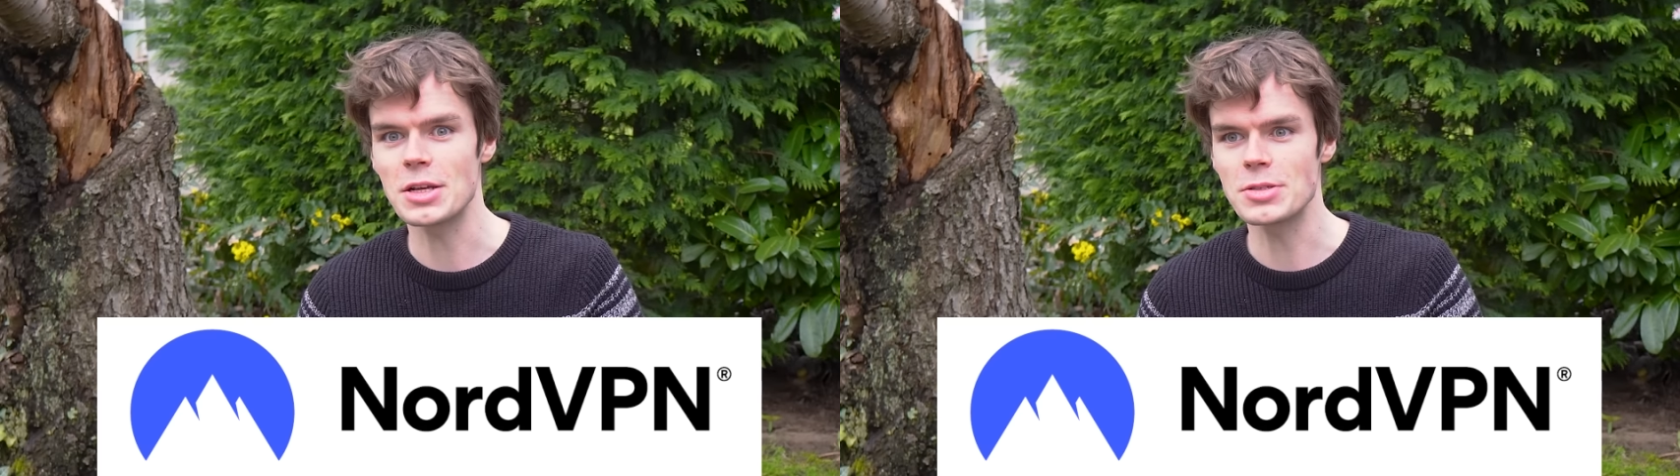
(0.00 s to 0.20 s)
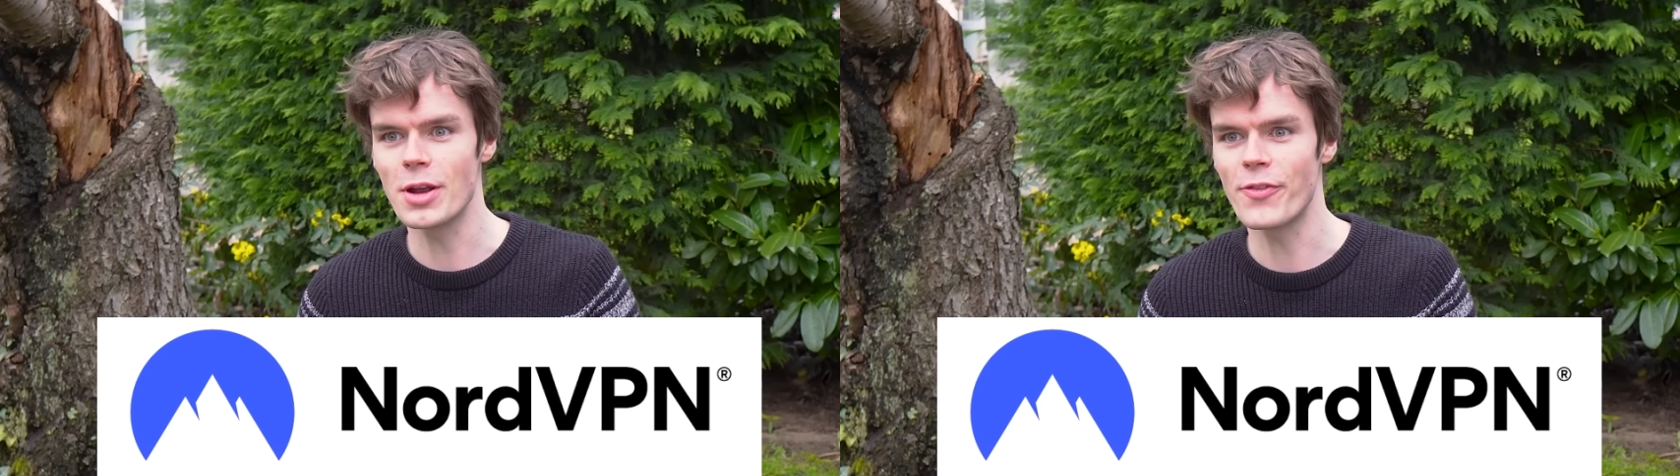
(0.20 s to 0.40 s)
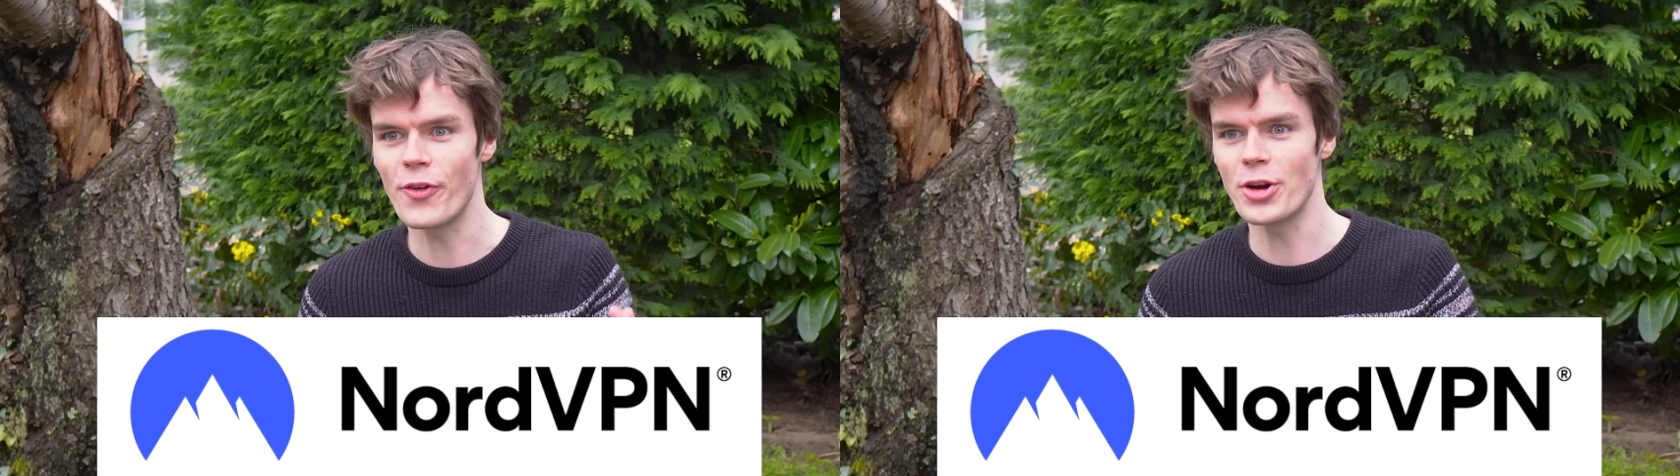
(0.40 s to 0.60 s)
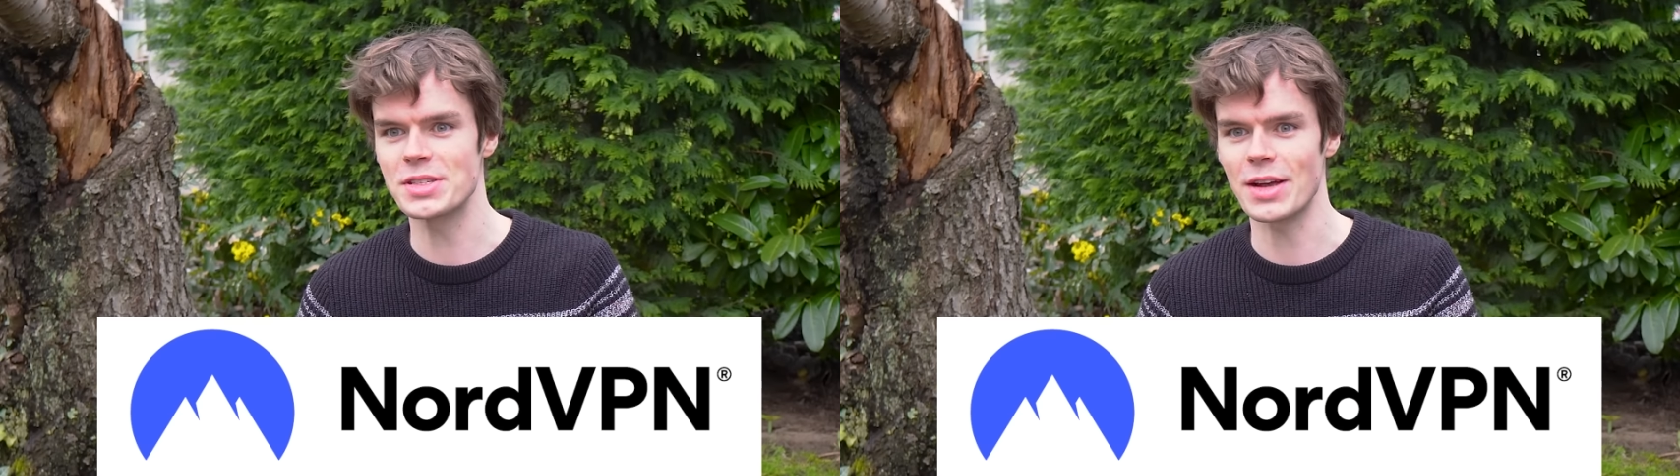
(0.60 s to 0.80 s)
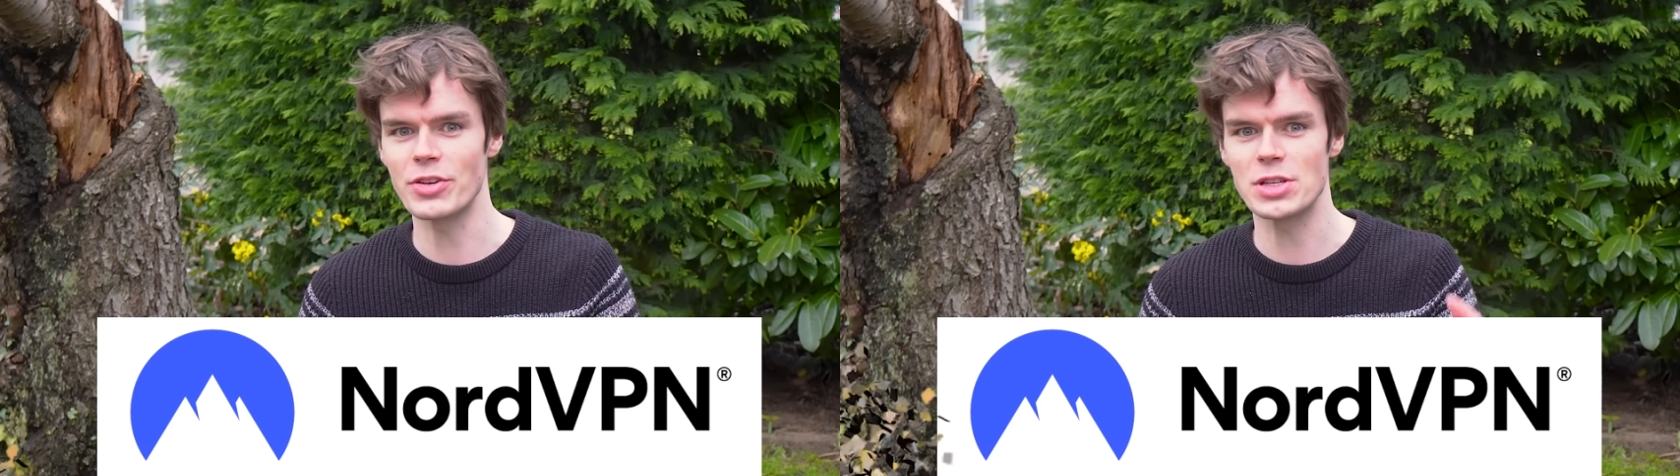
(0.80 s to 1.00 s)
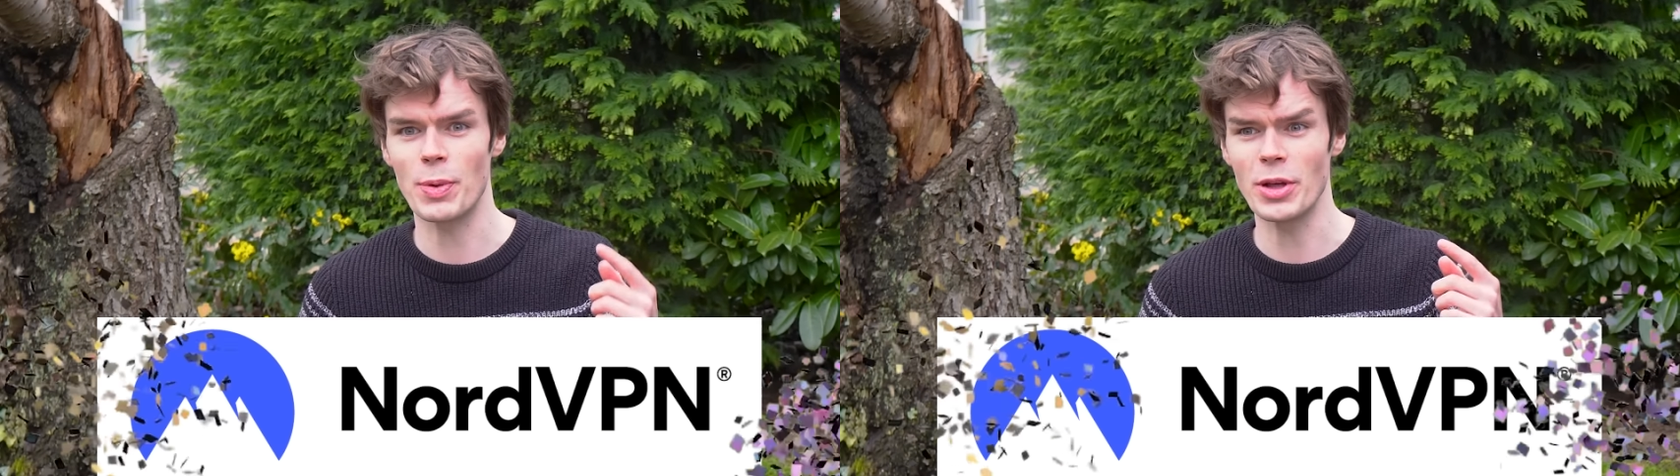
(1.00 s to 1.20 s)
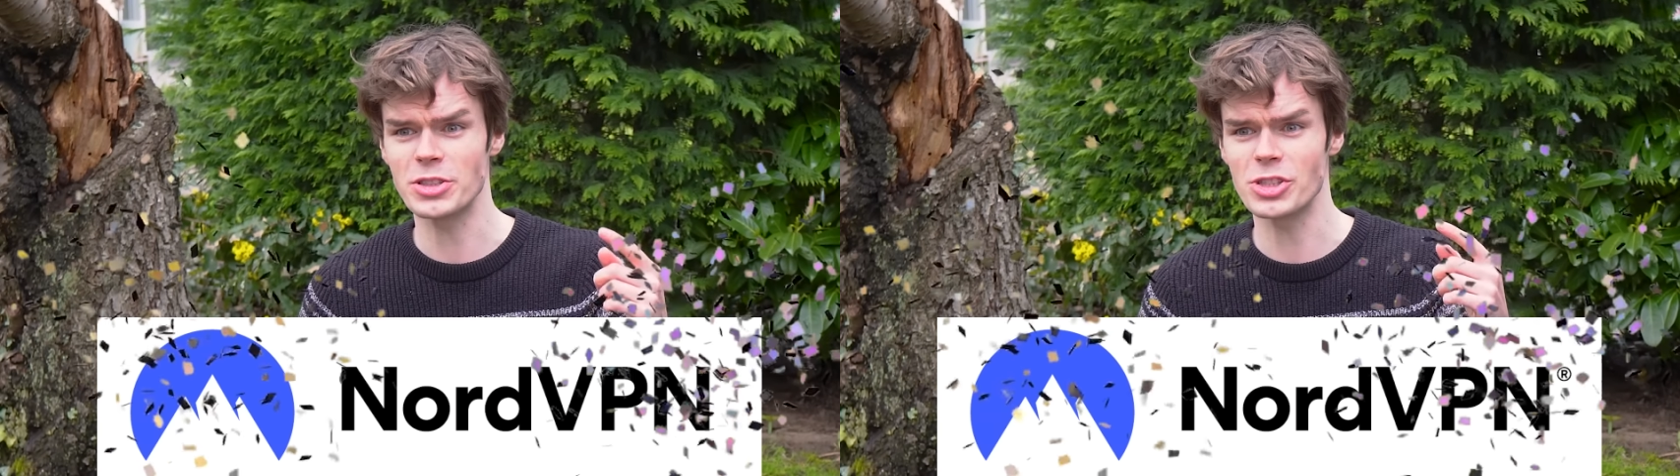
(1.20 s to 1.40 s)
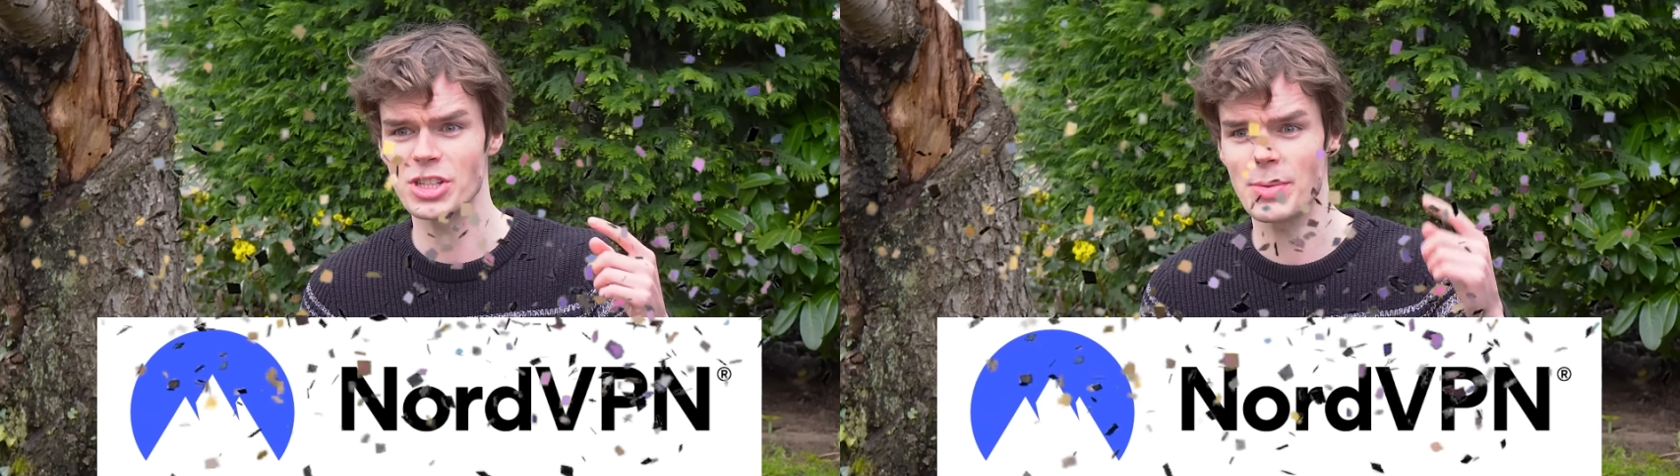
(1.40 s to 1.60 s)
also the first ever
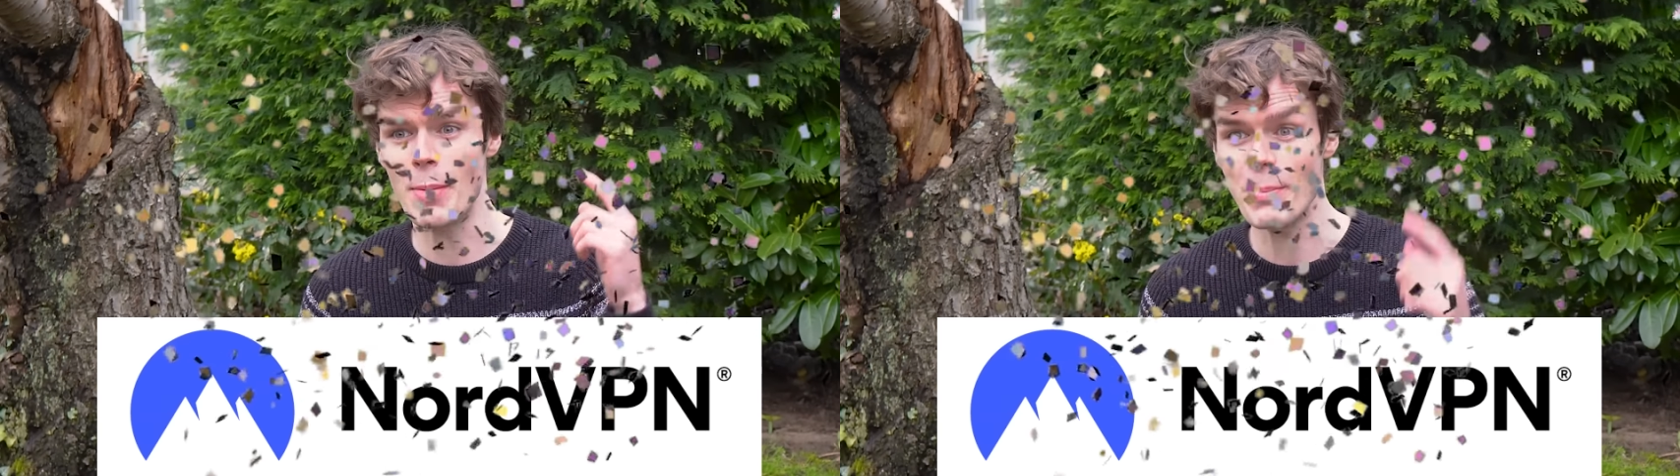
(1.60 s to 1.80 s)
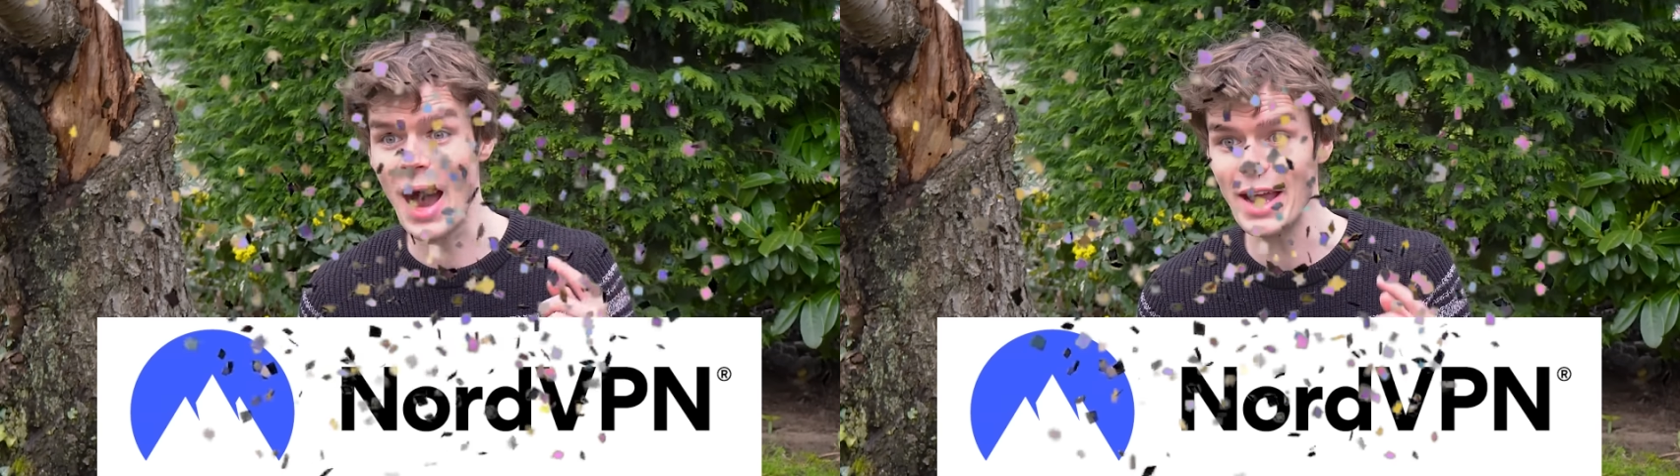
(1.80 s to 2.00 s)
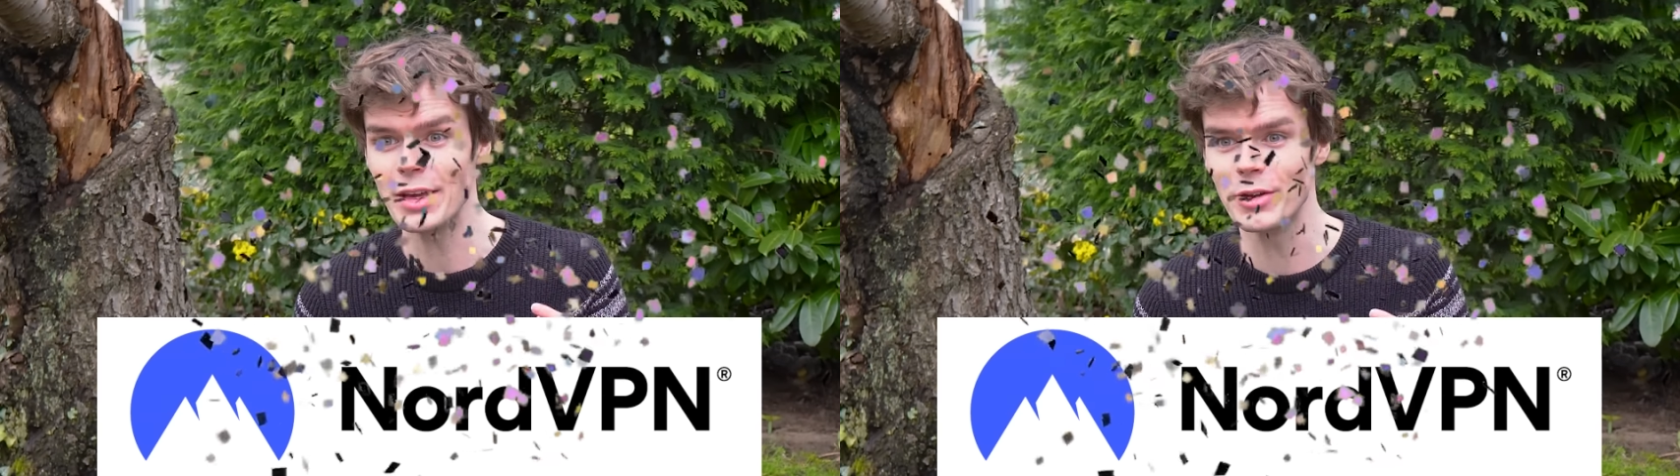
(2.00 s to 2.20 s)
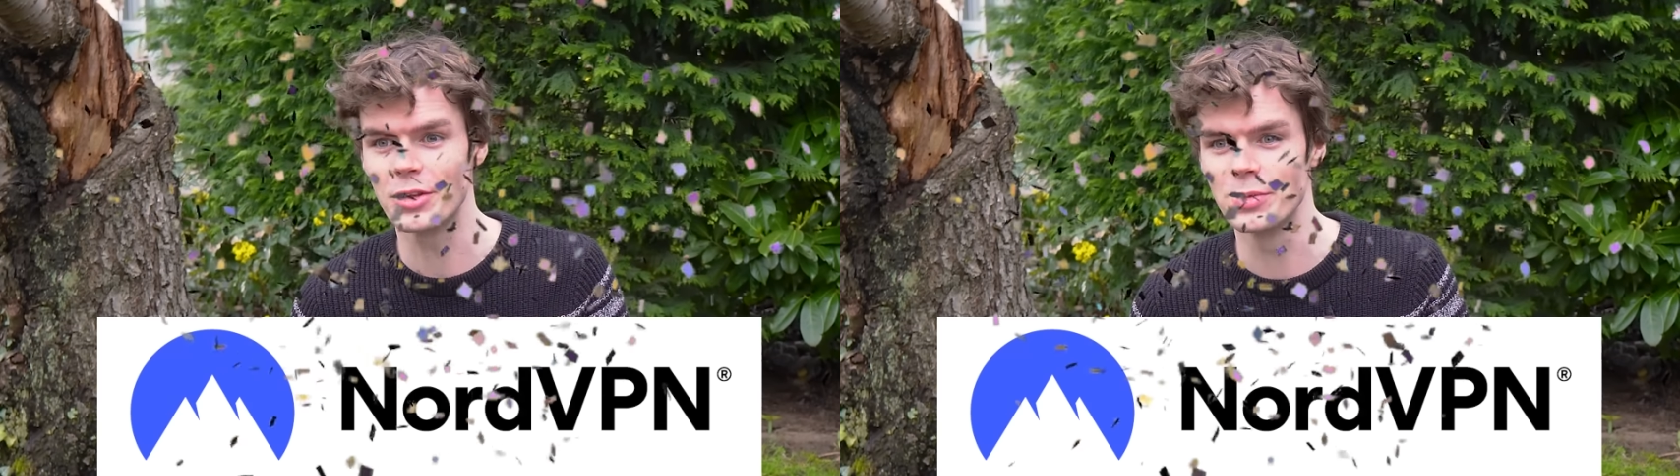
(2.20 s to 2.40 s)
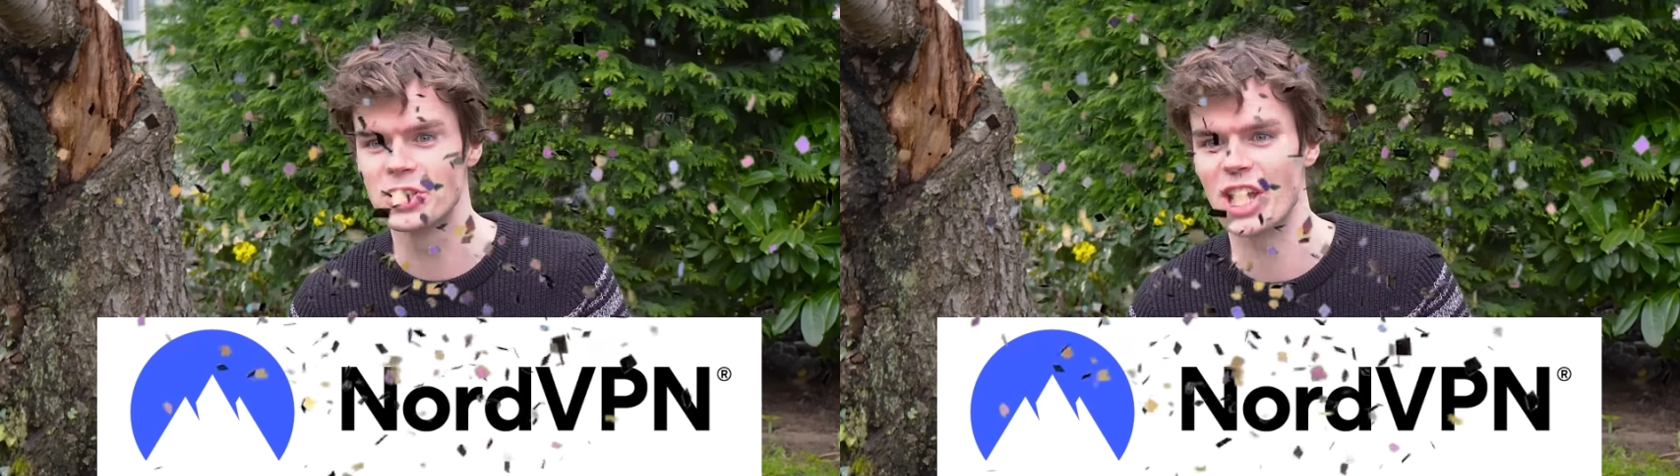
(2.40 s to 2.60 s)
sponsorship on my YouTube